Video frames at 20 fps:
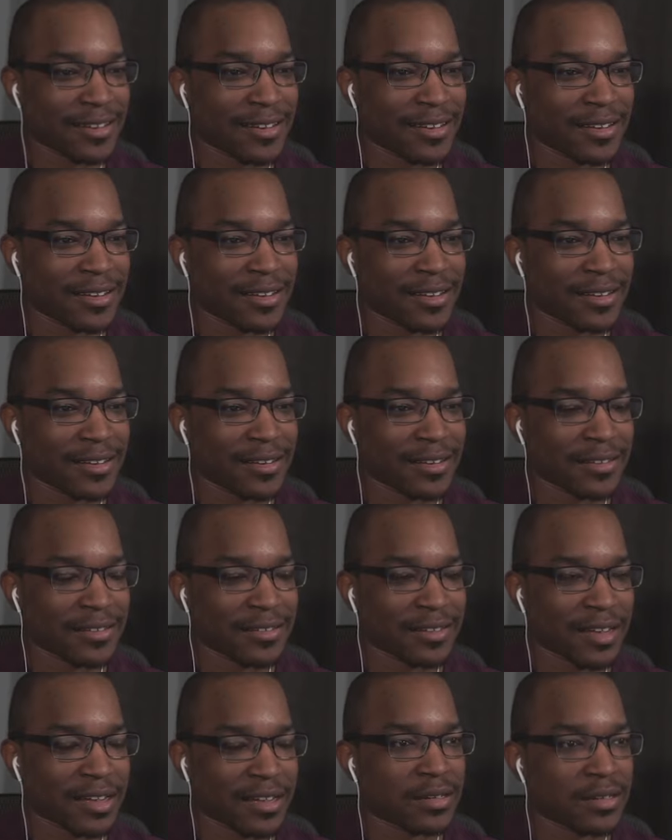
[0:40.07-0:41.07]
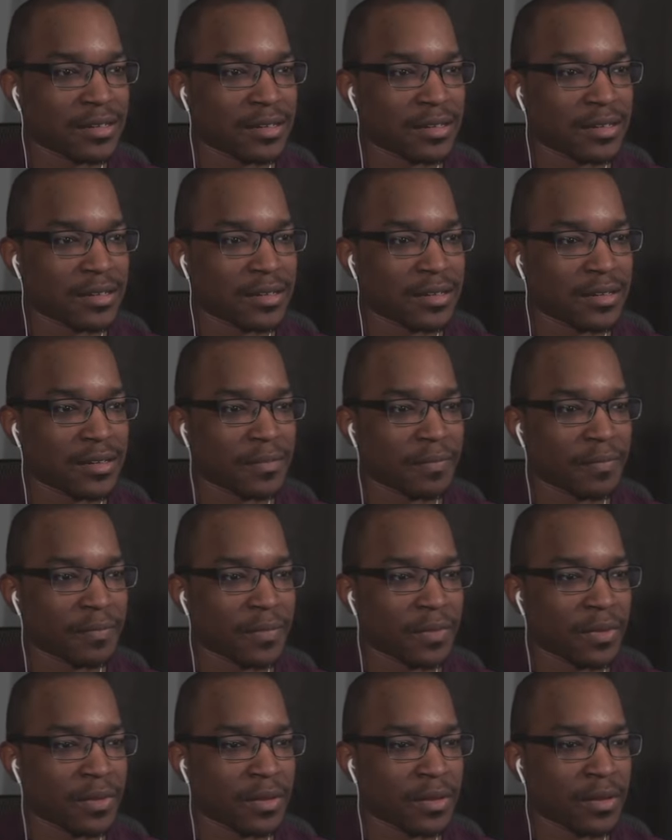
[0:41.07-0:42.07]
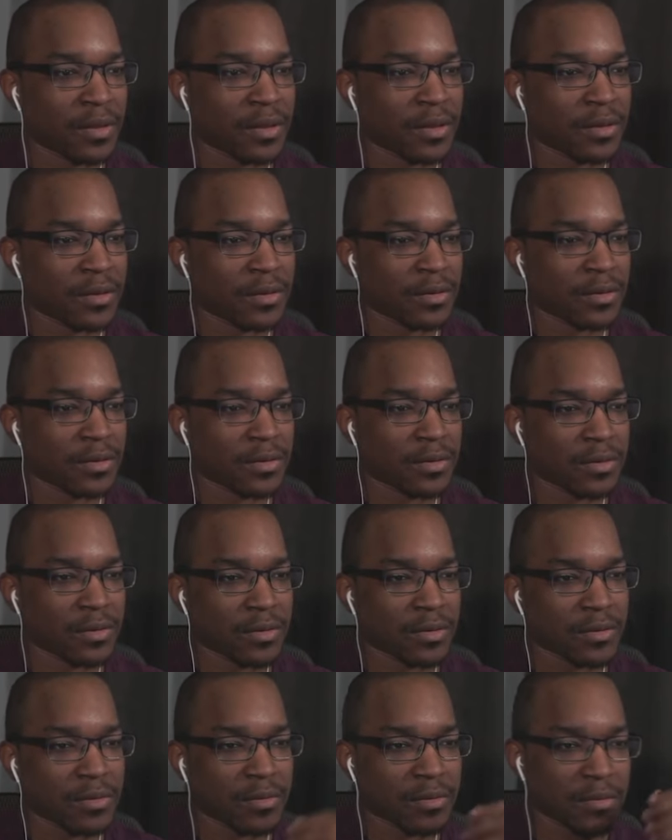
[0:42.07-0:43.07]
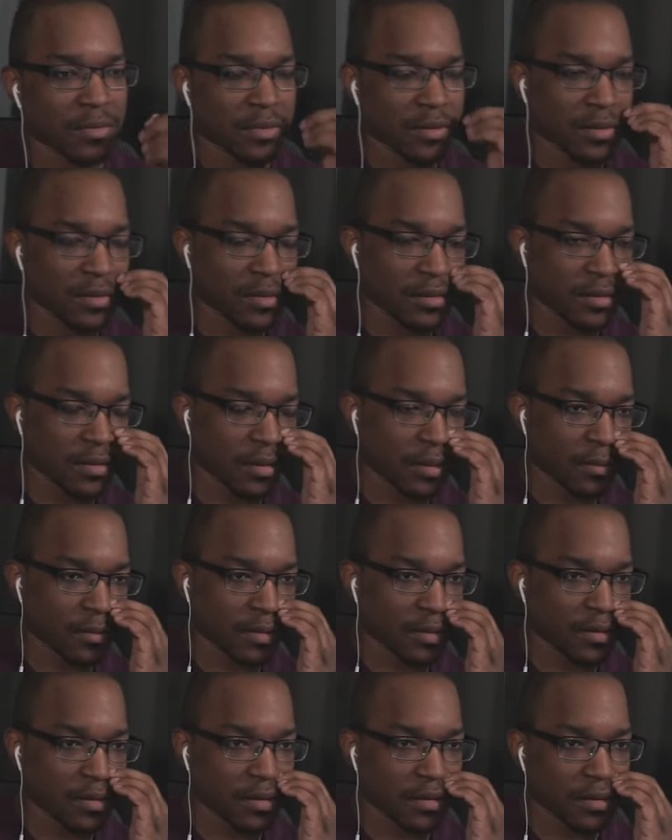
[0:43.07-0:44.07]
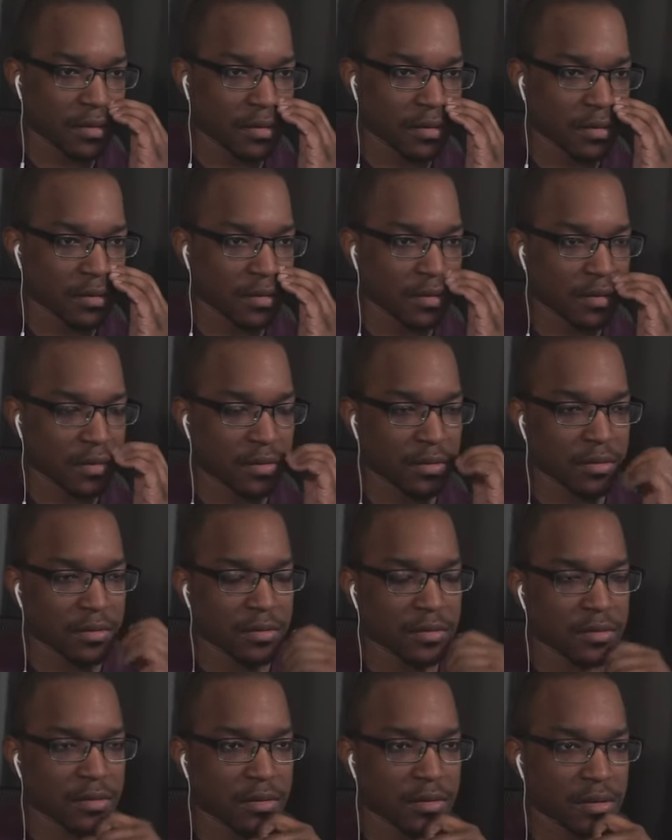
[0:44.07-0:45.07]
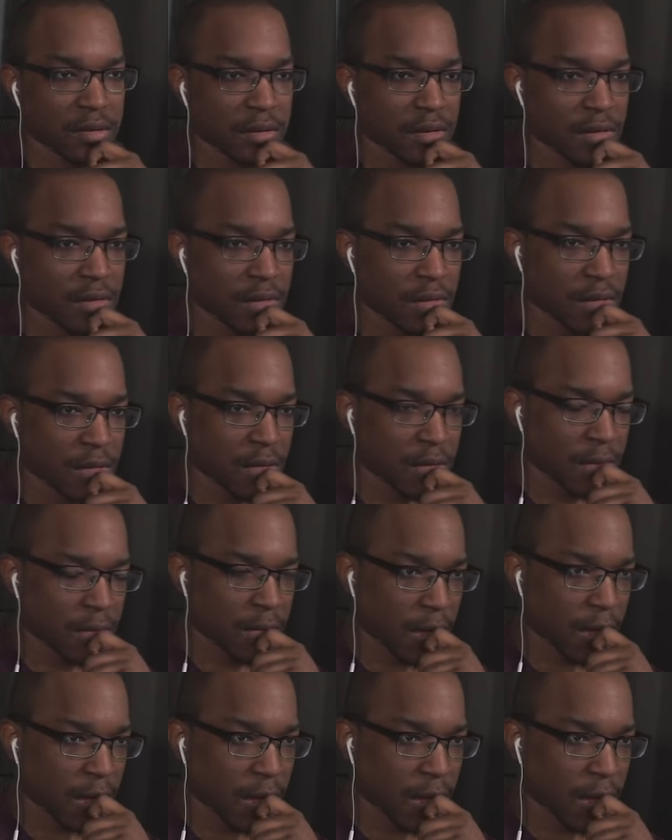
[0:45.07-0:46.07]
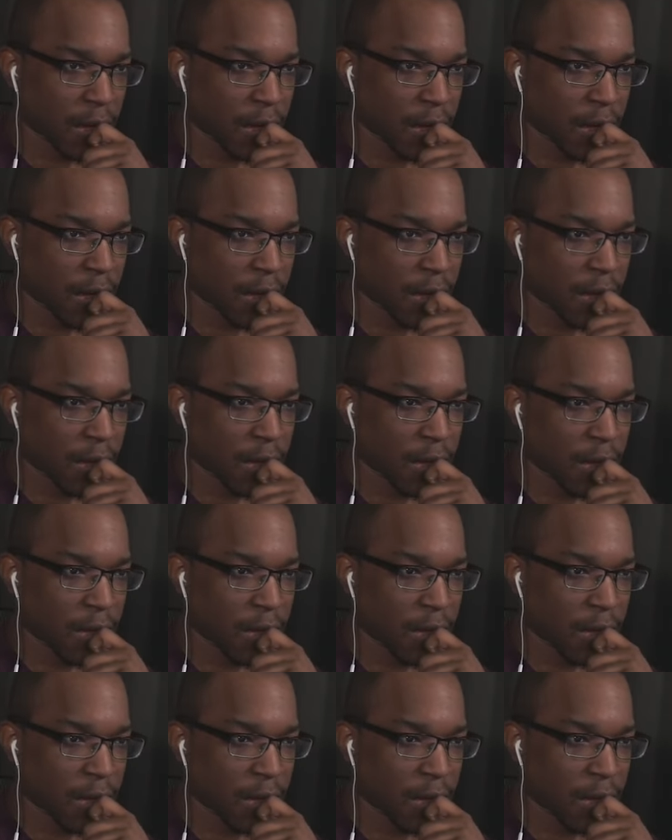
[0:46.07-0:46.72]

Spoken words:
Nothing is said.